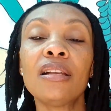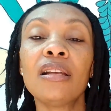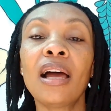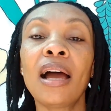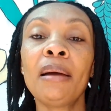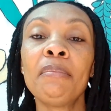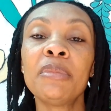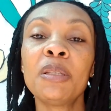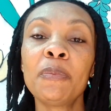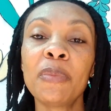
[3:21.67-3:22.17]

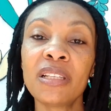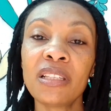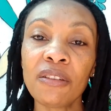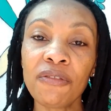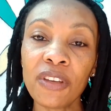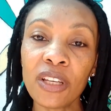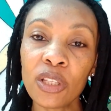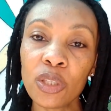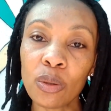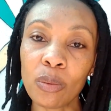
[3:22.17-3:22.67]
I'm
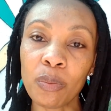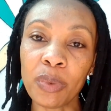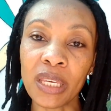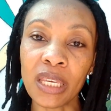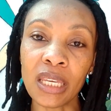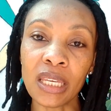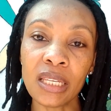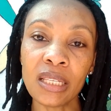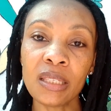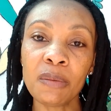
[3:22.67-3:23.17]
specific to
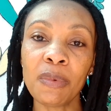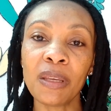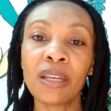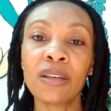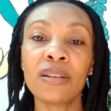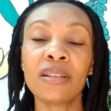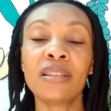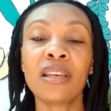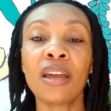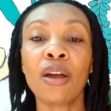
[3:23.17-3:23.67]
bees
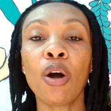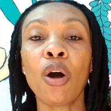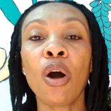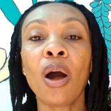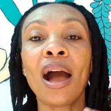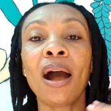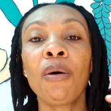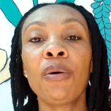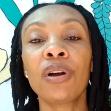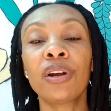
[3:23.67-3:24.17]
because they are
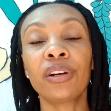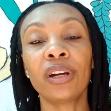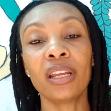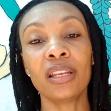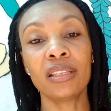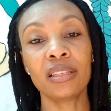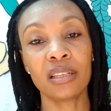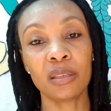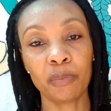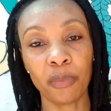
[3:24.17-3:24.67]
our
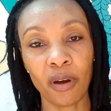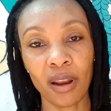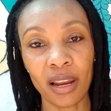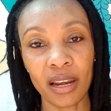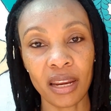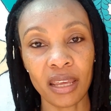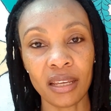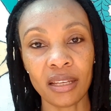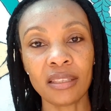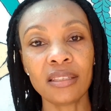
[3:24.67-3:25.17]
greatest
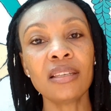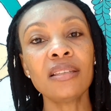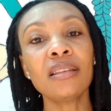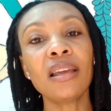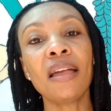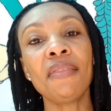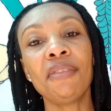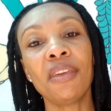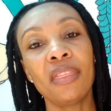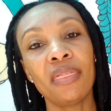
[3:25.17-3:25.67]
pollinators,
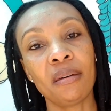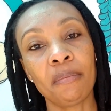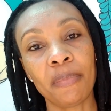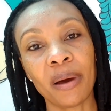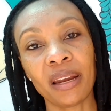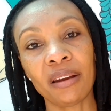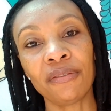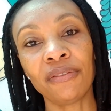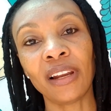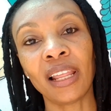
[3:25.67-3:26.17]
and then the
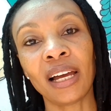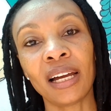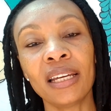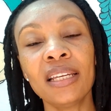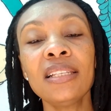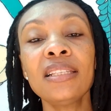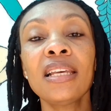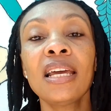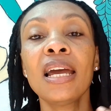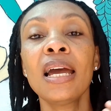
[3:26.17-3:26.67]

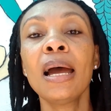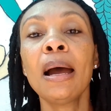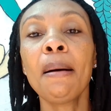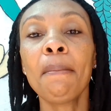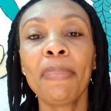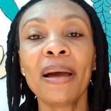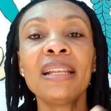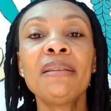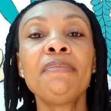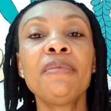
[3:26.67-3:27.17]
butterflies.
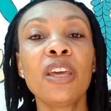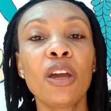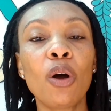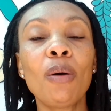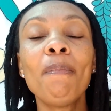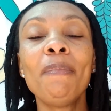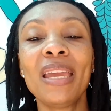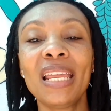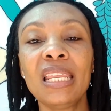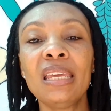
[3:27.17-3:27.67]
But there are
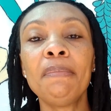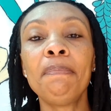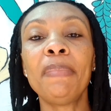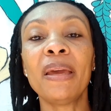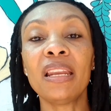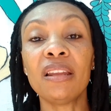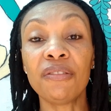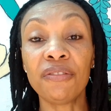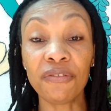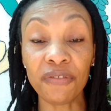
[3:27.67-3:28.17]
many
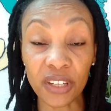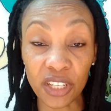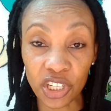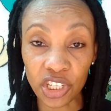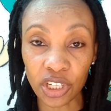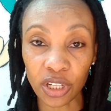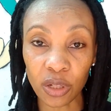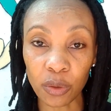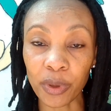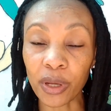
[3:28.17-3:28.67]

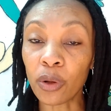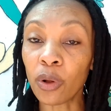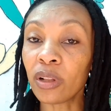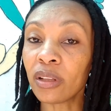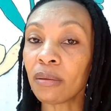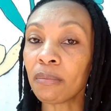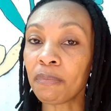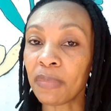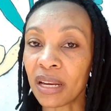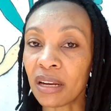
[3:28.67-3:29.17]
beneficial, we call
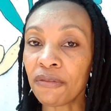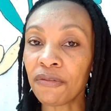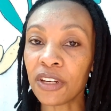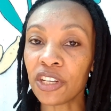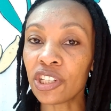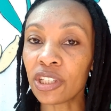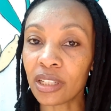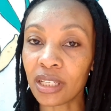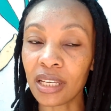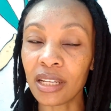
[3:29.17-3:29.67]
them
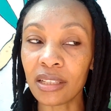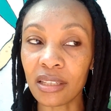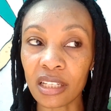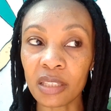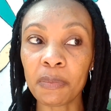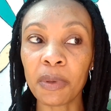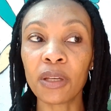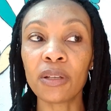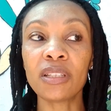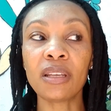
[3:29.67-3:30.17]
beneficial insects
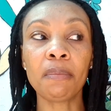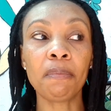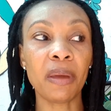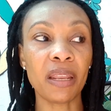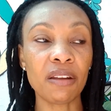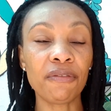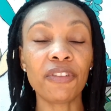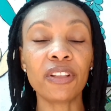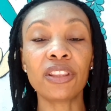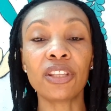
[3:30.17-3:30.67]
because they
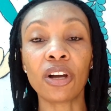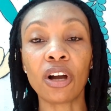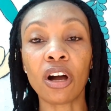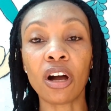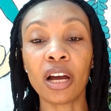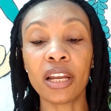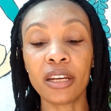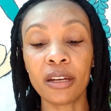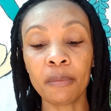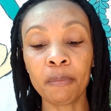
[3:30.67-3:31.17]
benefit the
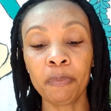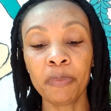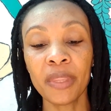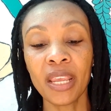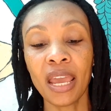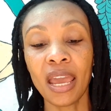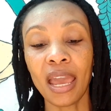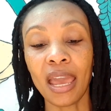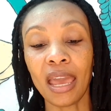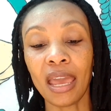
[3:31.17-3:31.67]
garden.
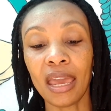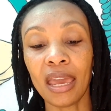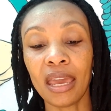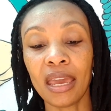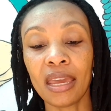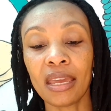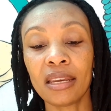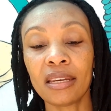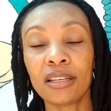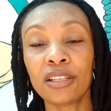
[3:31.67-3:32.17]

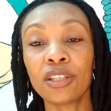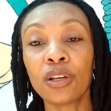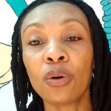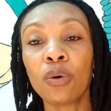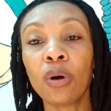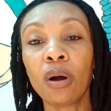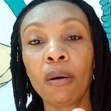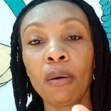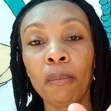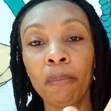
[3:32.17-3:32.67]
And
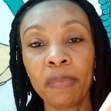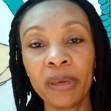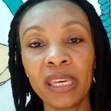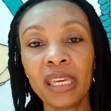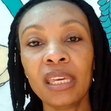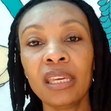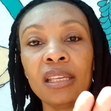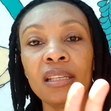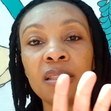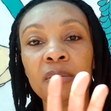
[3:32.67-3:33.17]
so
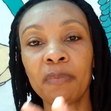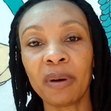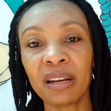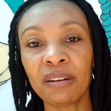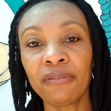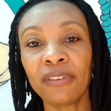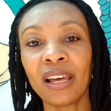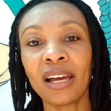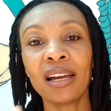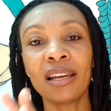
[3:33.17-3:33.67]
bees,
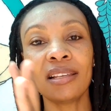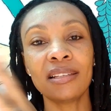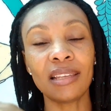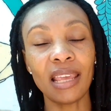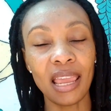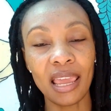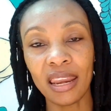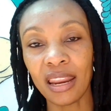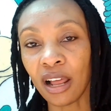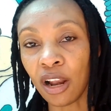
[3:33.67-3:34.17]
butterflies,
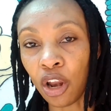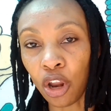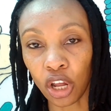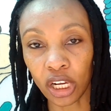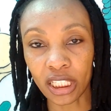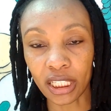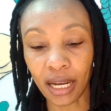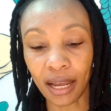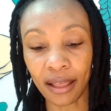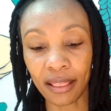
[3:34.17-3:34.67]
and a
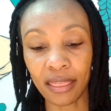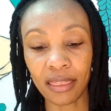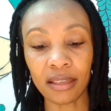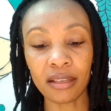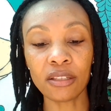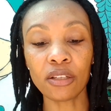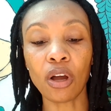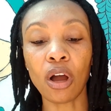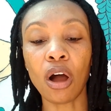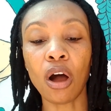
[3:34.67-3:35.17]
lot
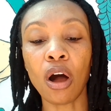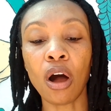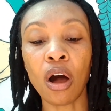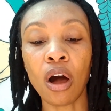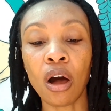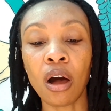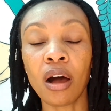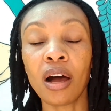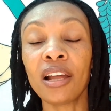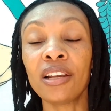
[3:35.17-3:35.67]
others
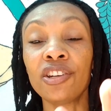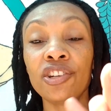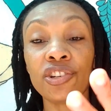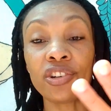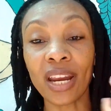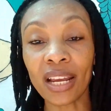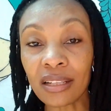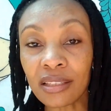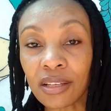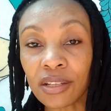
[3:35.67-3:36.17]
are
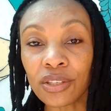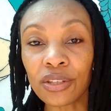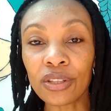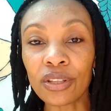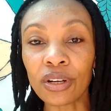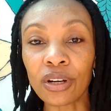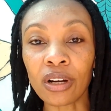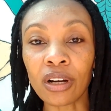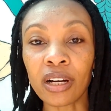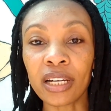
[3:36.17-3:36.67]
attracted to the
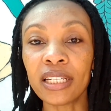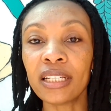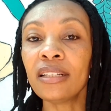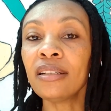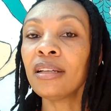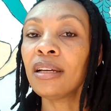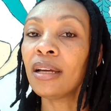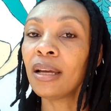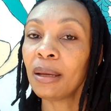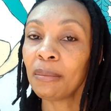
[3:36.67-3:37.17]
garden
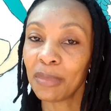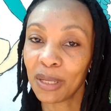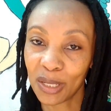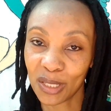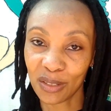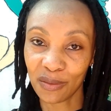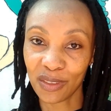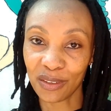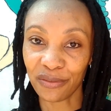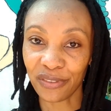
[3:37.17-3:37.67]
because
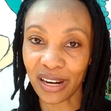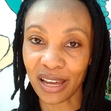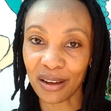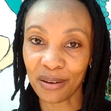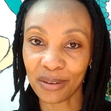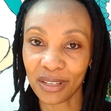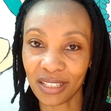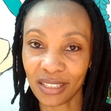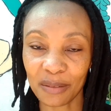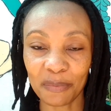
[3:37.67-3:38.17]
of the
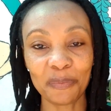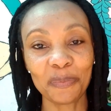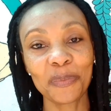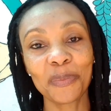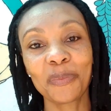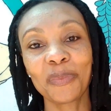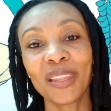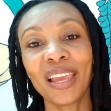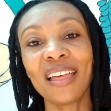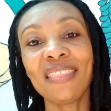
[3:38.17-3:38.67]
flowers.
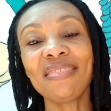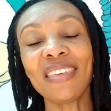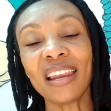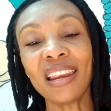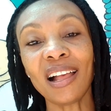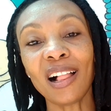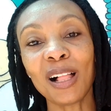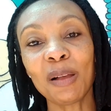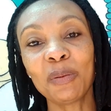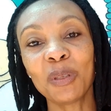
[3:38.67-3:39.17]
That
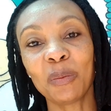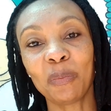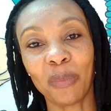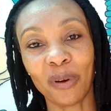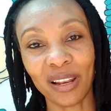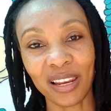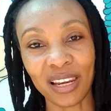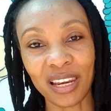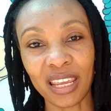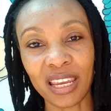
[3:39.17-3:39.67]
helps with
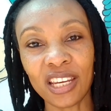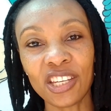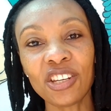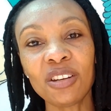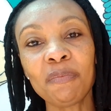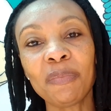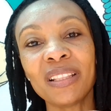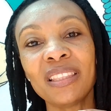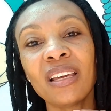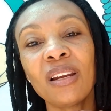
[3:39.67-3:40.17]
pollination,
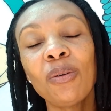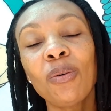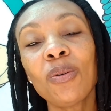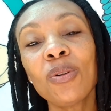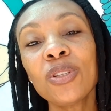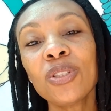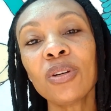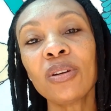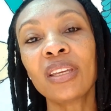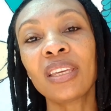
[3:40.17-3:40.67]
but that
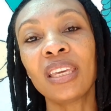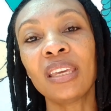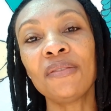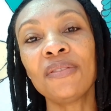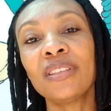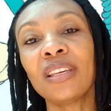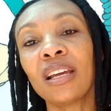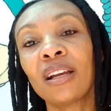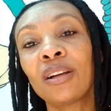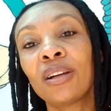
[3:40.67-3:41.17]
also
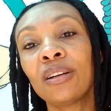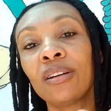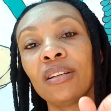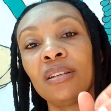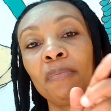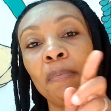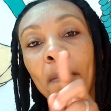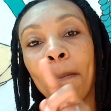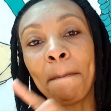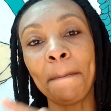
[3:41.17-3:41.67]
gives a good
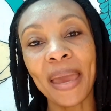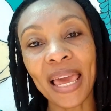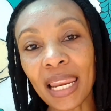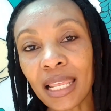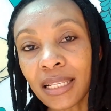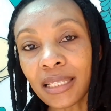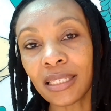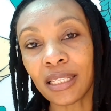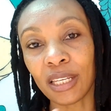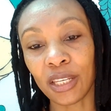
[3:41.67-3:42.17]

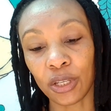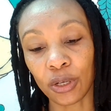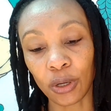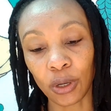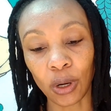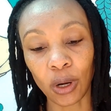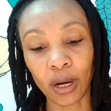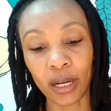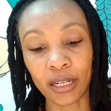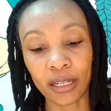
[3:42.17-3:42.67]
balance in your
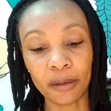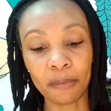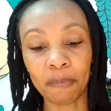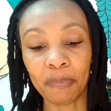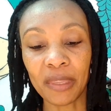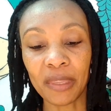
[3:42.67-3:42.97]
garden.